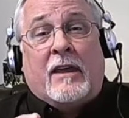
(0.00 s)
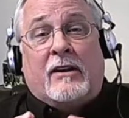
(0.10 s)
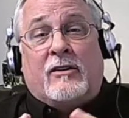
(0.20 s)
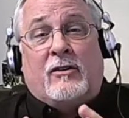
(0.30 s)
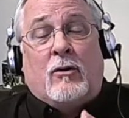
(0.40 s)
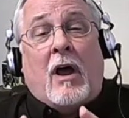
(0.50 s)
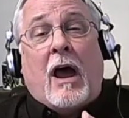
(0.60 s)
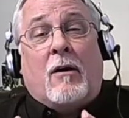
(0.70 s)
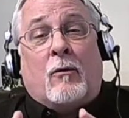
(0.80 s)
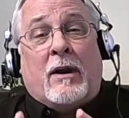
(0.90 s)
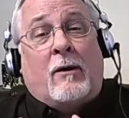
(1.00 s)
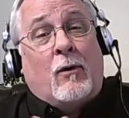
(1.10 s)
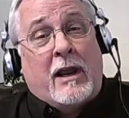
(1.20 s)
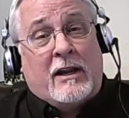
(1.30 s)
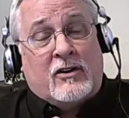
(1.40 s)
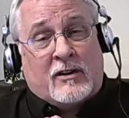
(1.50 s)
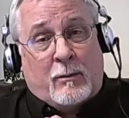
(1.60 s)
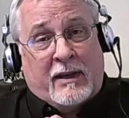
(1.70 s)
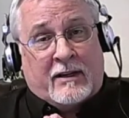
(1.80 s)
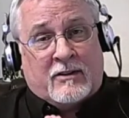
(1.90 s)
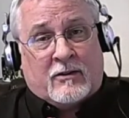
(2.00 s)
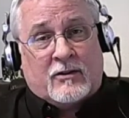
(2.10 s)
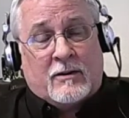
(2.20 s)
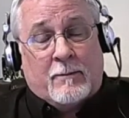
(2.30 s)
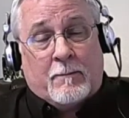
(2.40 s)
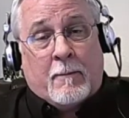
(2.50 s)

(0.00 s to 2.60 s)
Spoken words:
that do not rearrange the pixels.